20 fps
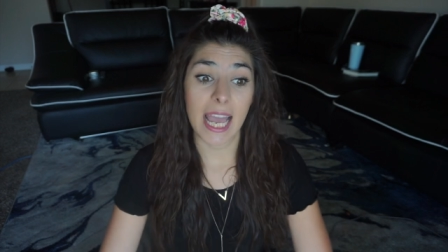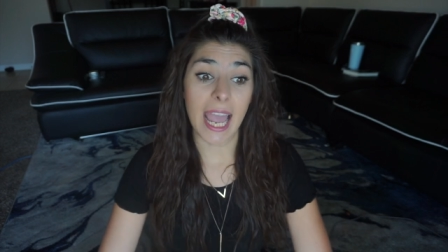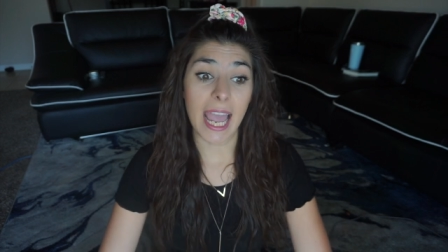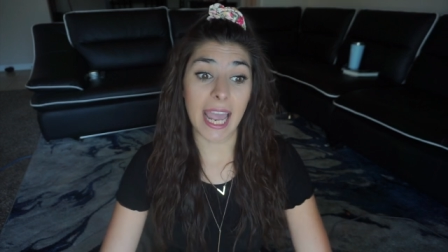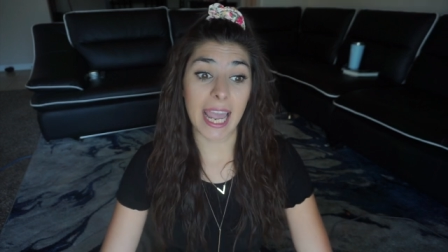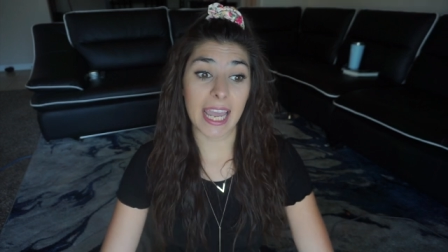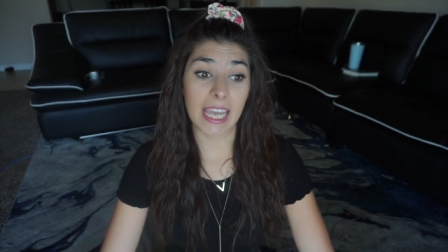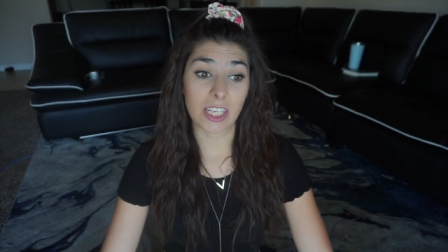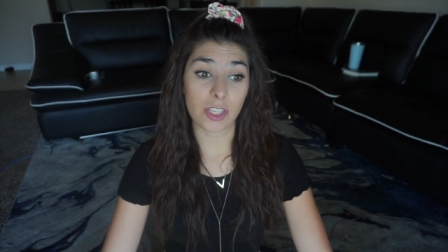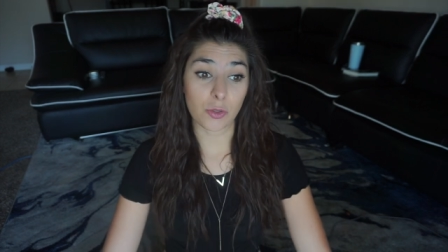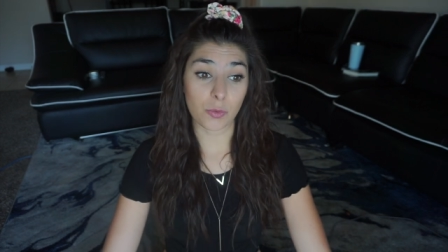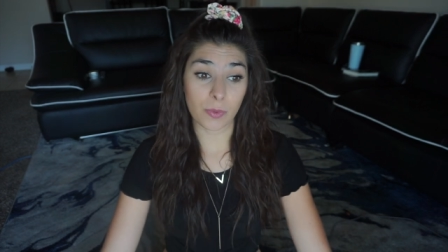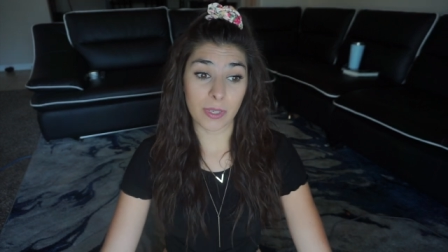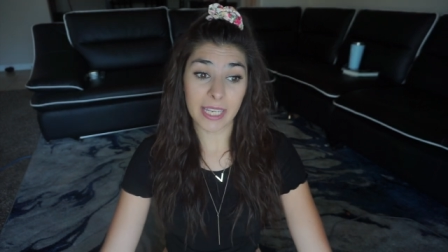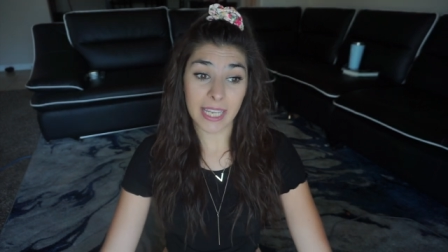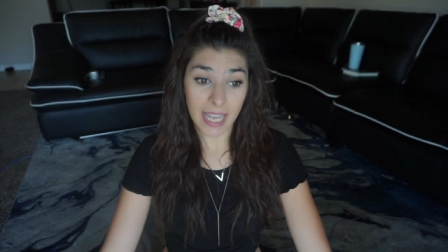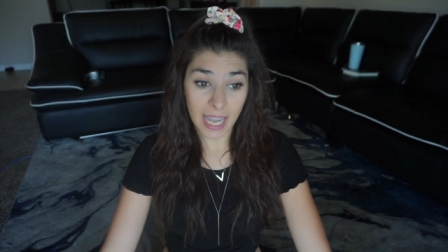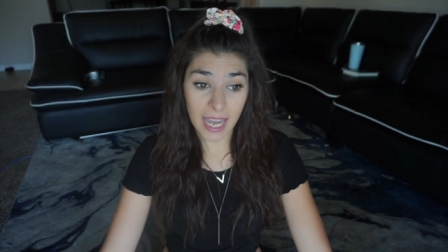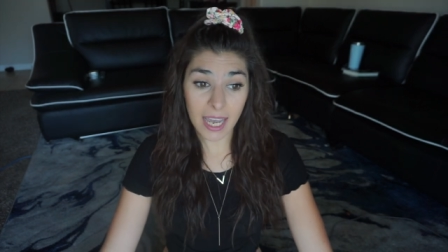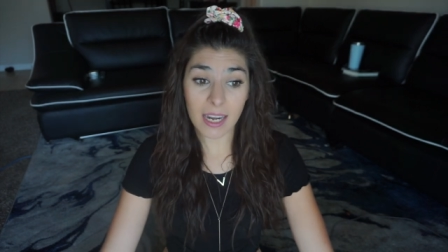and we
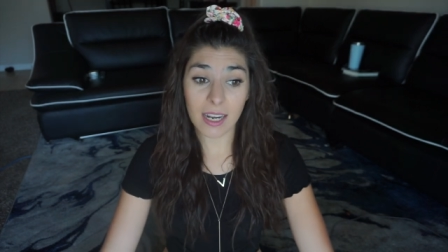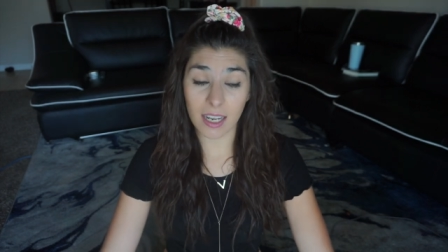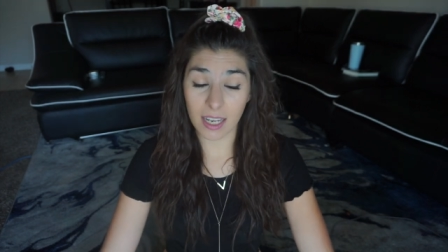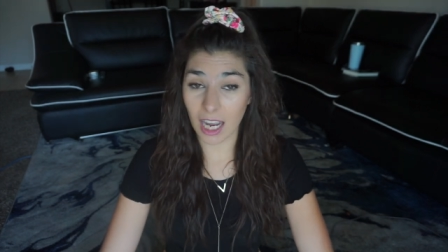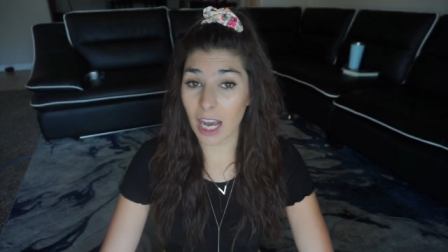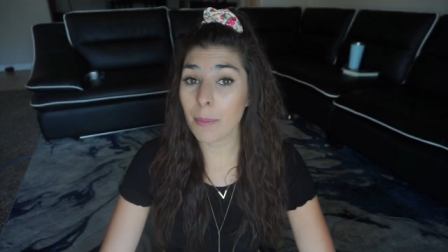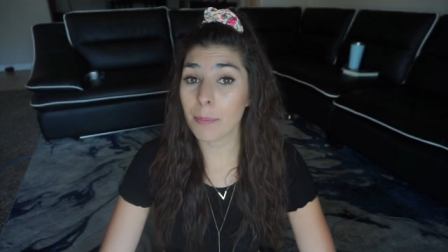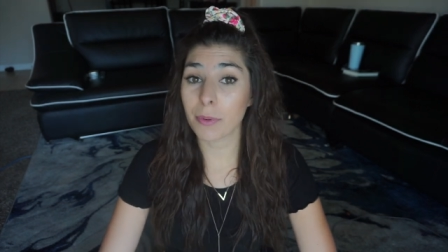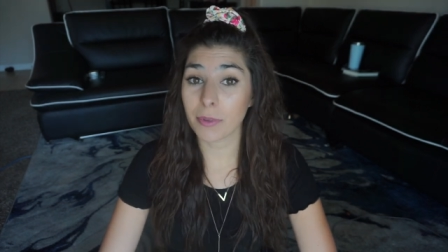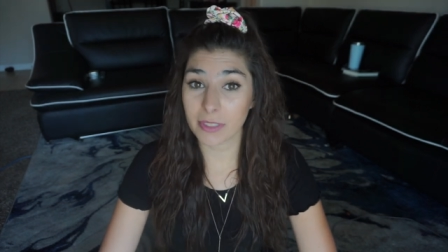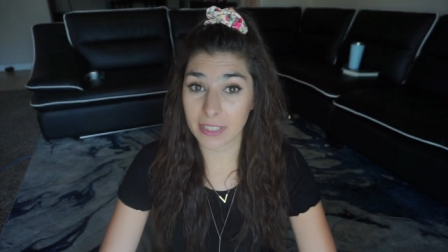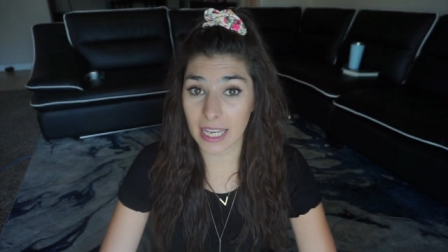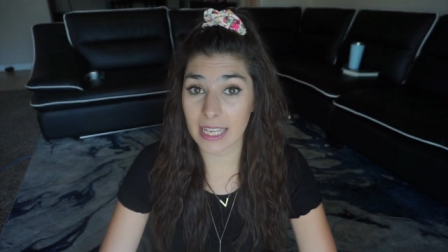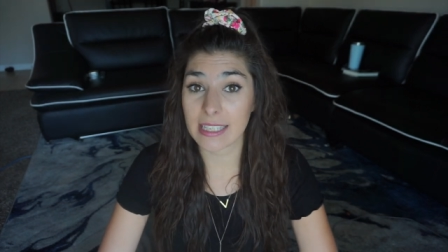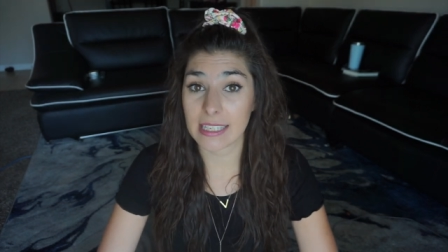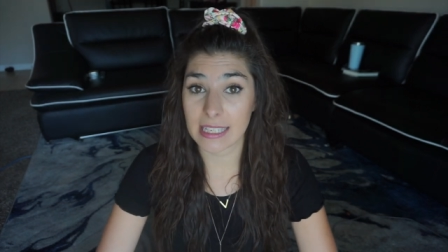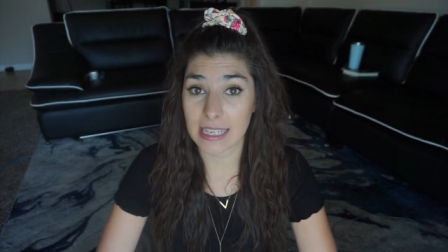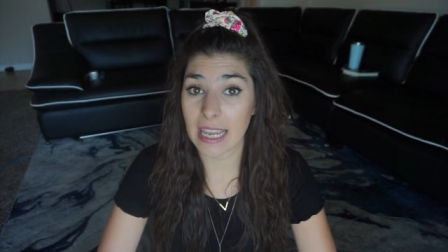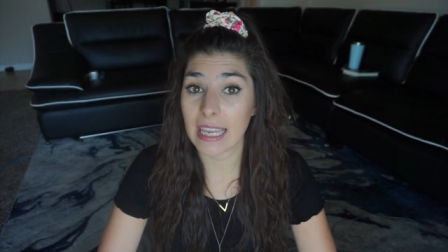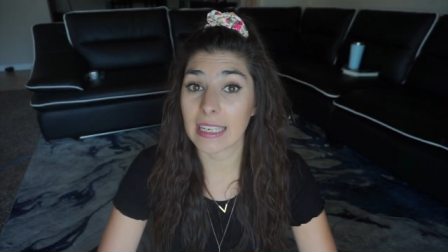had a couple
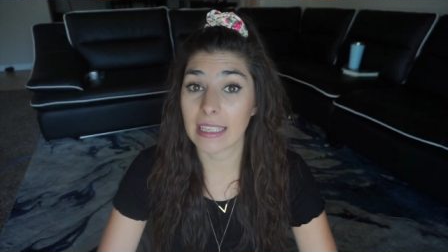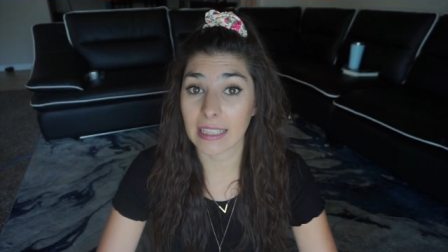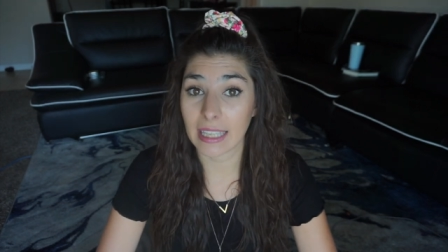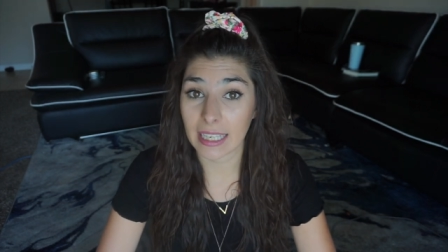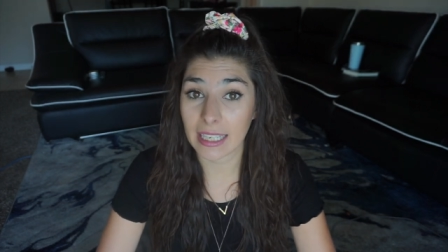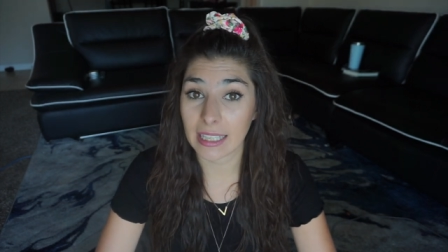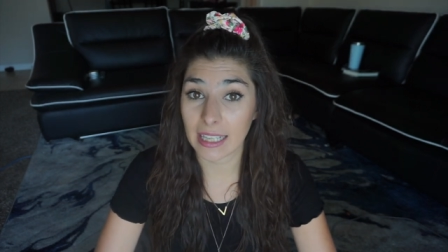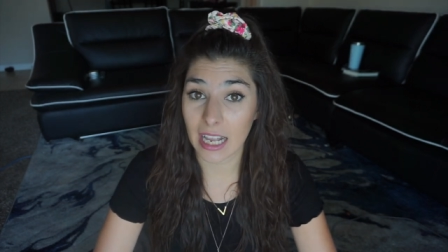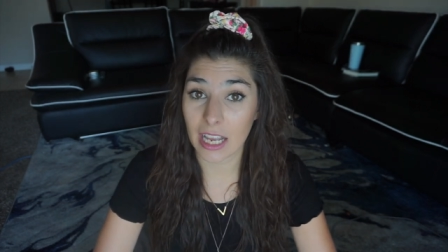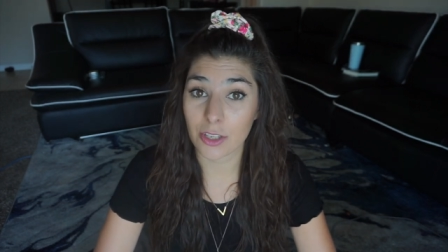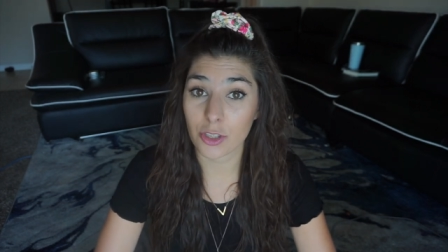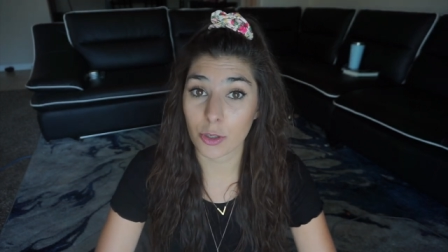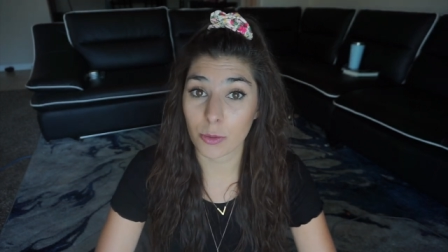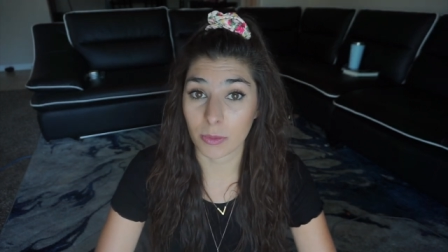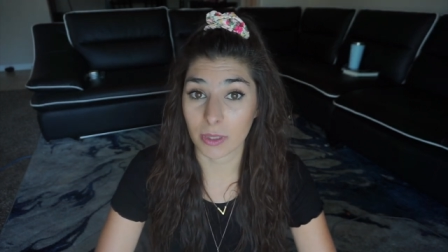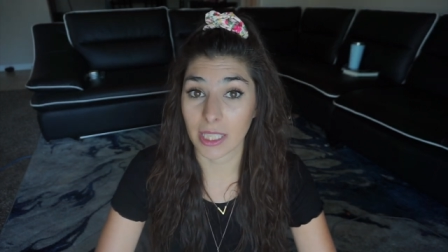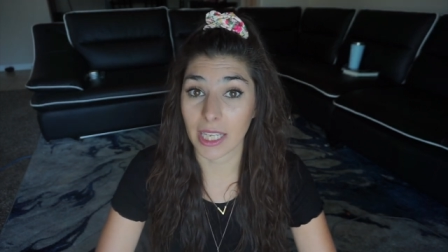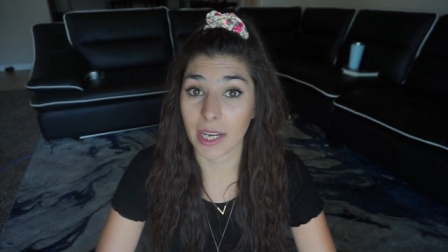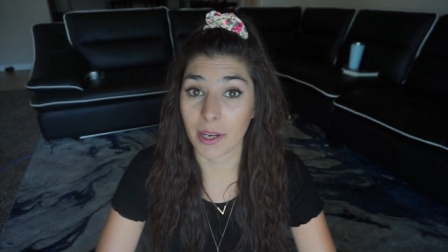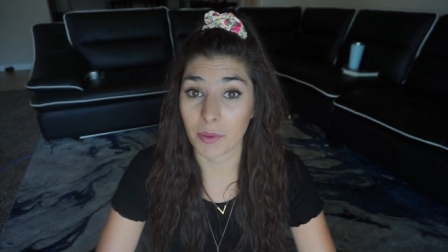designated like classroom
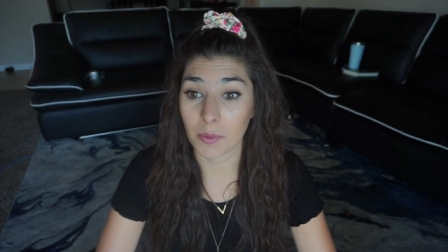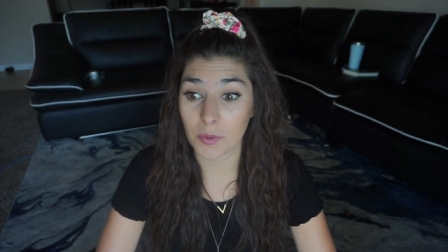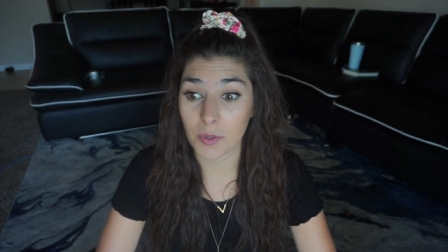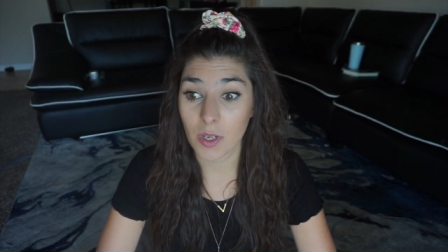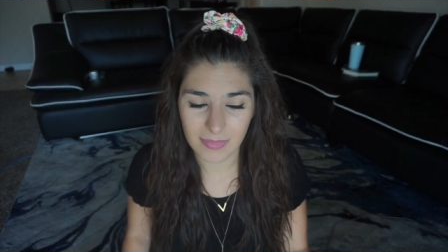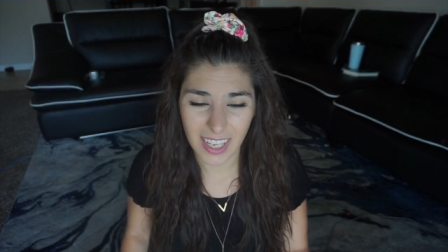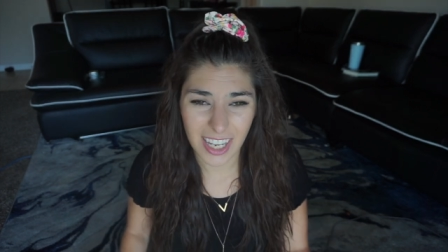clowns.